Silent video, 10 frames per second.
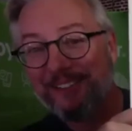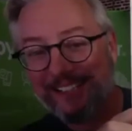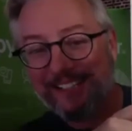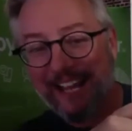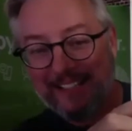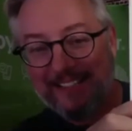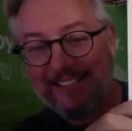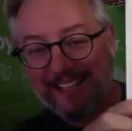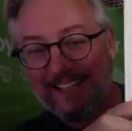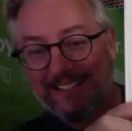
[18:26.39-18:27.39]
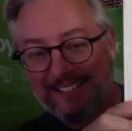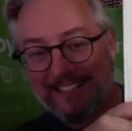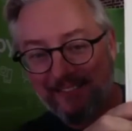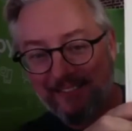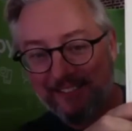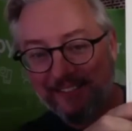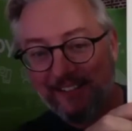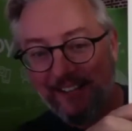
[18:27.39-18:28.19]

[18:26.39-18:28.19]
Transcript: in 1997.